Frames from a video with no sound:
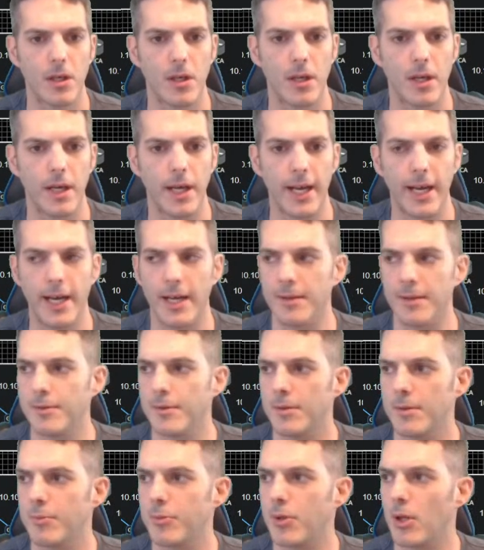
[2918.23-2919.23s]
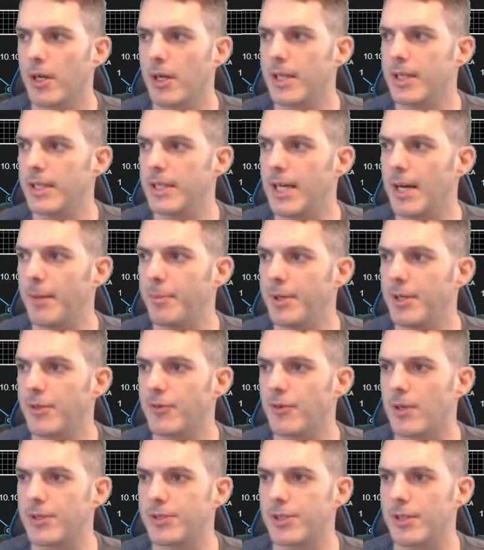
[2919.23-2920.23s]
and plug in the IP
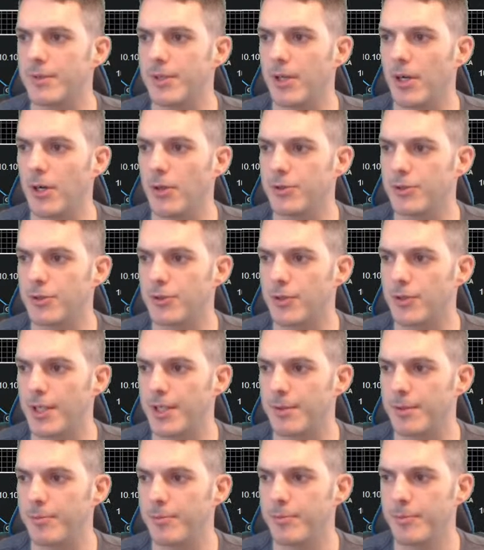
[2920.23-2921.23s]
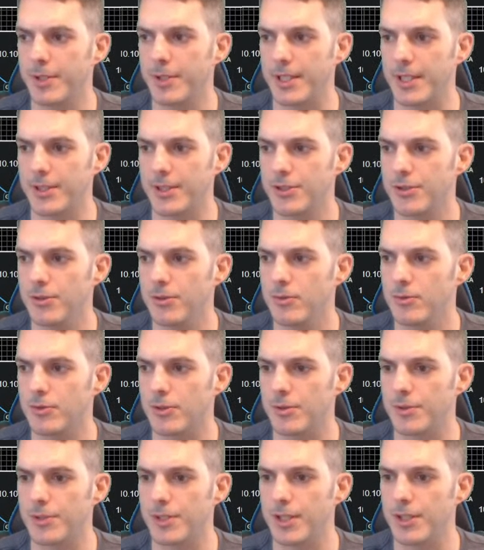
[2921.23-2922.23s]
address of the host you're trying to connect to. So
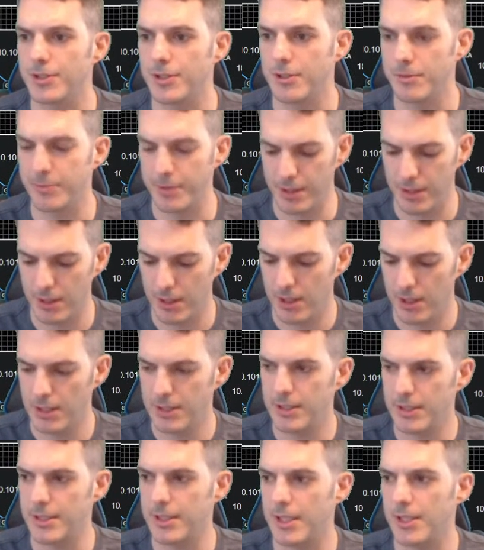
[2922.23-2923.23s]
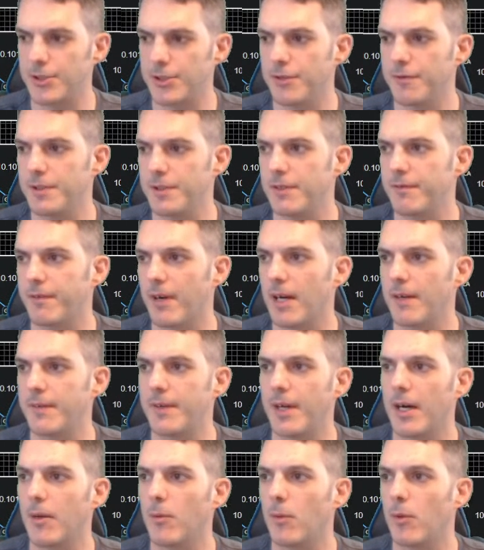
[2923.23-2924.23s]
in this case here would be
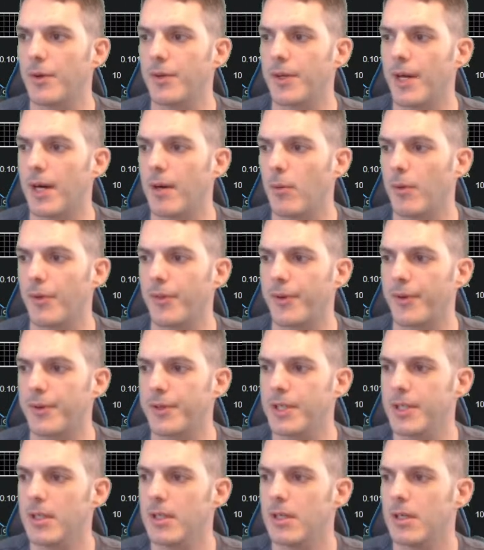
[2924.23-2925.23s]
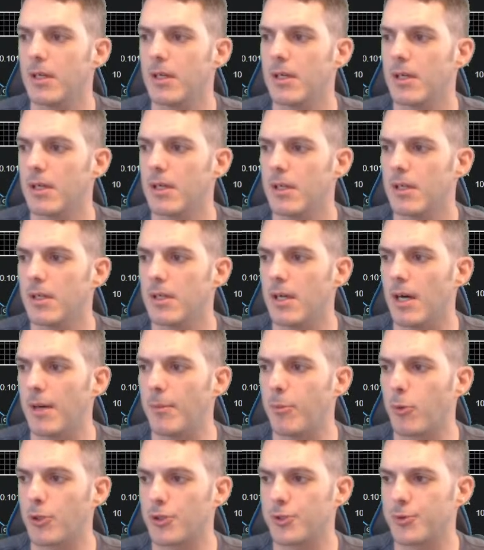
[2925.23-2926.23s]
10.255.1.130. On
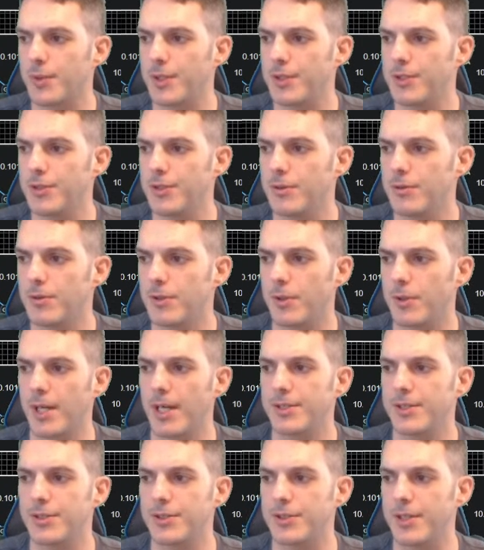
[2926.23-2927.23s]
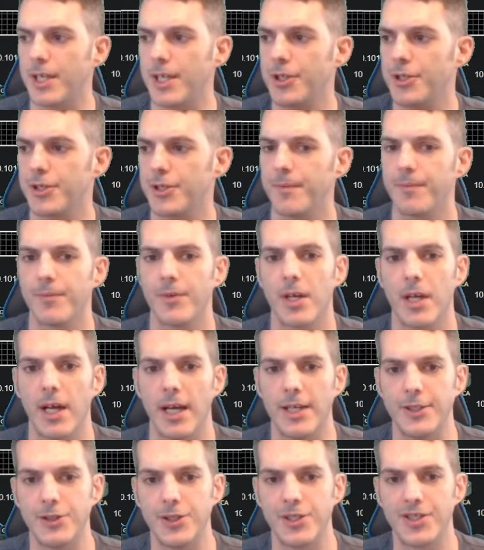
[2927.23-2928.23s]
port 22, go to SSH
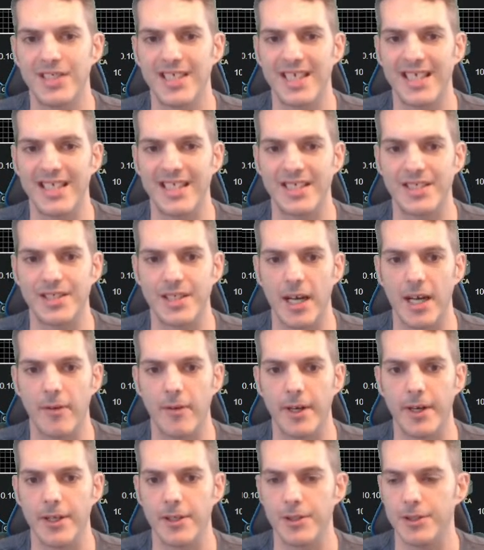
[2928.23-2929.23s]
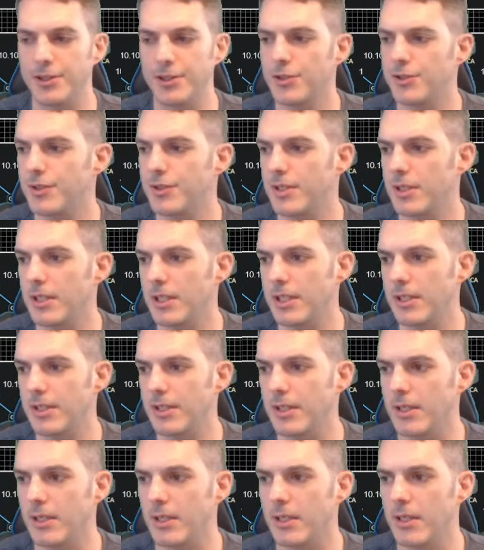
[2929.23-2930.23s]
and just get this guy right here. You just need
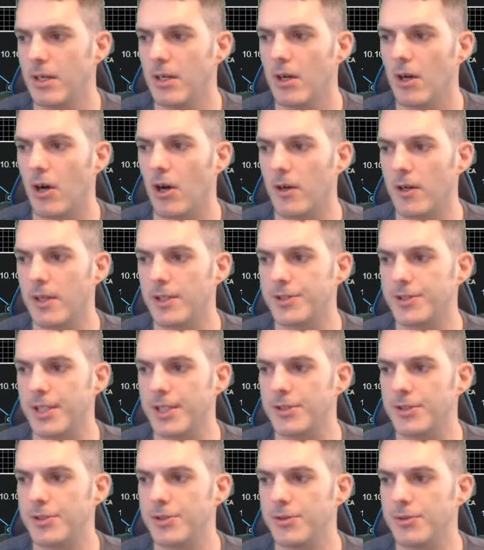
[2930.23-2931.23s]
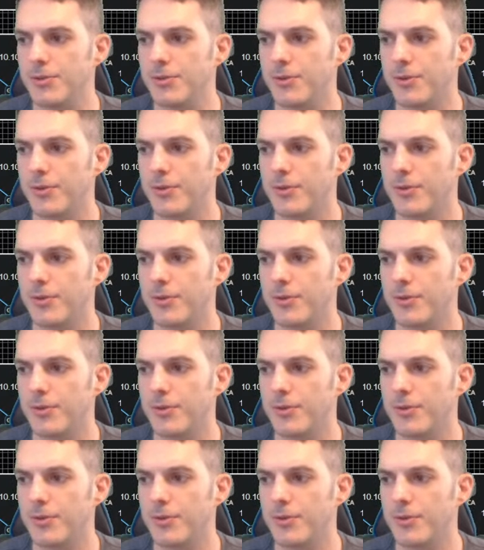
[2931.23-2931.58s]
the RSA2